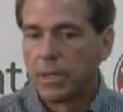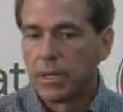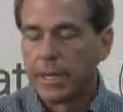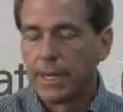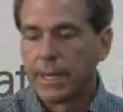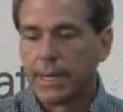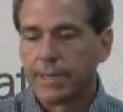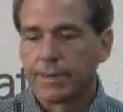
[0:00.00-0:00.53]

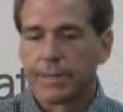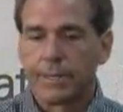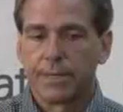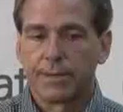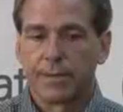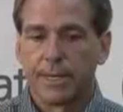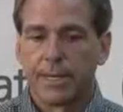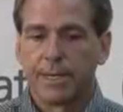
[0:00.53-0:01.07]
And I
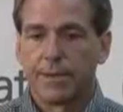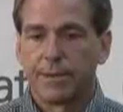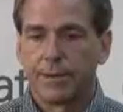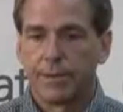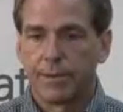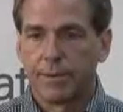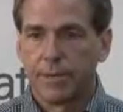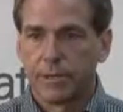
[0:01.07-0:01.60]
think that
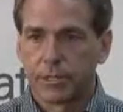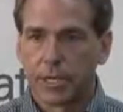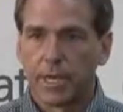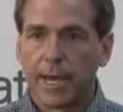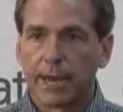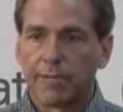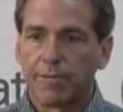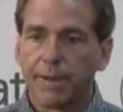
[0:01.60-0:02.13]
there's a
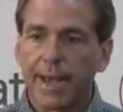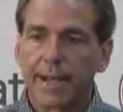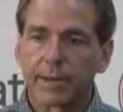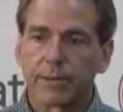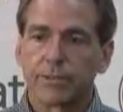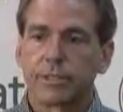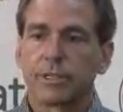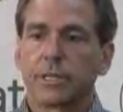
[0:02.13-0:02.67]
lot of
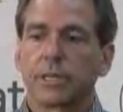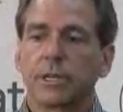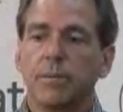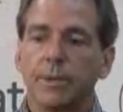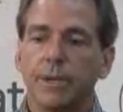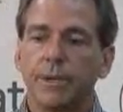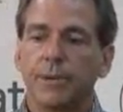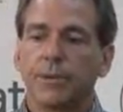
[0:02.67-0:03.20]
factors that
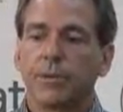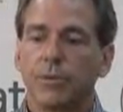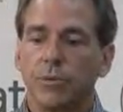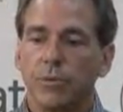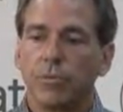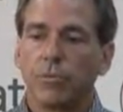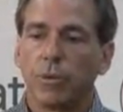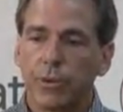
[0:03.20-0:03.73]
come
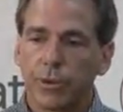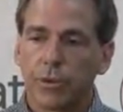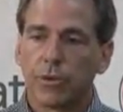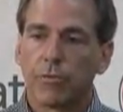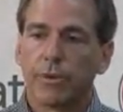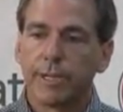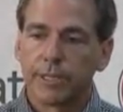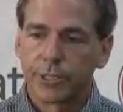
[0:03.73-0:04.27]
into whether
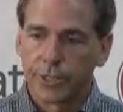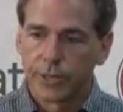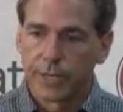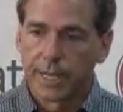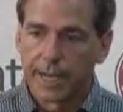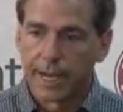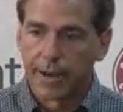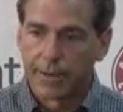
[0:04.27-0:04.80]
you redshirt a
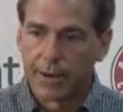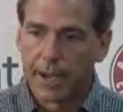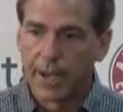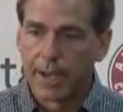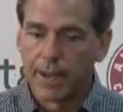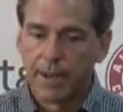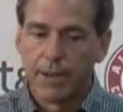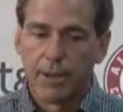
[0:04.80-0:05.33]
guy or
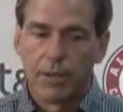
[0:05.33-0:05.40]
not.